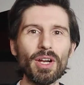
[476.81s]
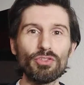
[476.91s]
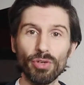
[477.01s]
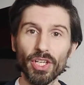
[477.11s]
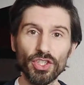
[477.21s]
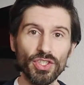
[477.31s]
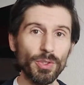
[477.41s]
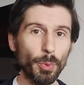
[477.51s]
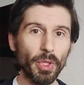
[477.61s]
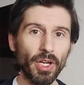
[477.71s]

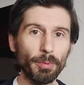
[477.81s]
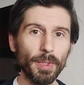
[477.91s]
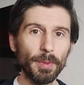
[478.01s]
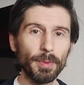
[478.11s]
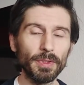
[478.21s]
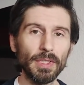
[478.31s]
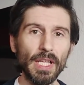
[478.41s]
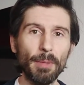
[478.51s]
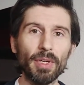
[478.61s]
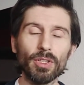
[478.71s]
relationships with other people,
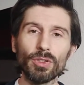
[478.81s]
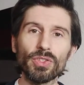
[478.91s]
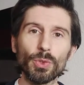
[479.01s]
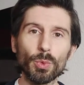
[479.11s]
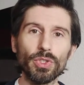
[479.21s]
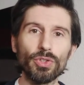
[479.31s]
but also with your